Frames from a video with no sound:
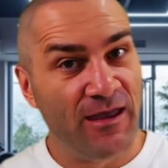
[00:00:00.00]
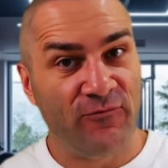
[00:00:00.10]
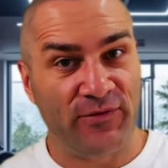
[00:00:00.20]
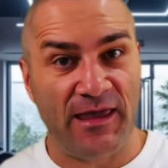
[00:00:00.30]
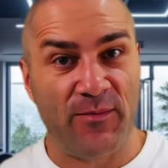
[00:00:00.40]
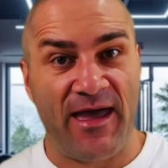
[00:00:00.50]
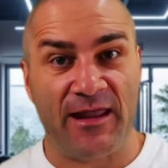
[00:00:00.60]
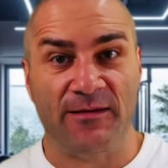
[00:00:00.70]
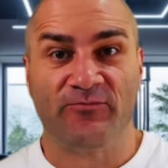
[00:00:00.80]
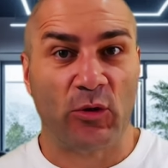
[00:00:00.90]
If we think about
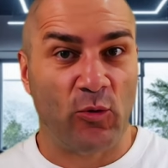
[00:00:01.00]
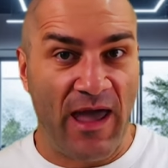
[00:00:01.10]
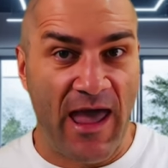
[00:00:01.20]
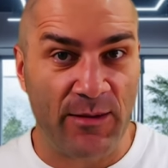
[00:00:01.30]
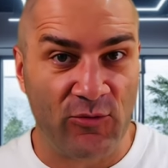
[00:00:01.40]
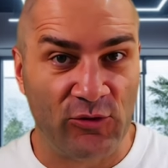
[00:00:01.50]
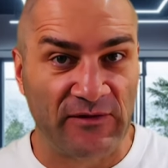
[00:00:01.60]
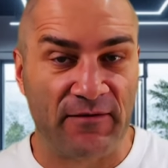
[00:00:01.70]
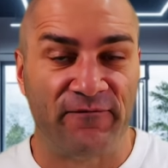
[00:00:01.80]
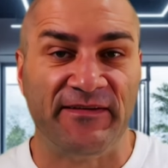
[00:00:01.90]
it, we're animals
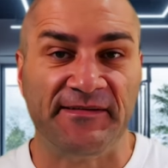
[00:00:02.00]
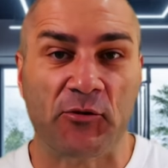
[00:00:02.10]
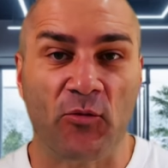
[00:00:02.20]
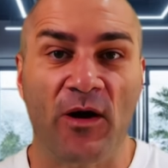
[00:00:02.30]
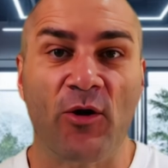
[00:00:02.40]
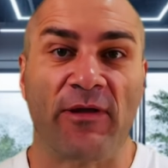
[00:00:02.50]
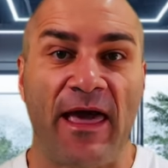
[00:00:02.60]
in a physical world.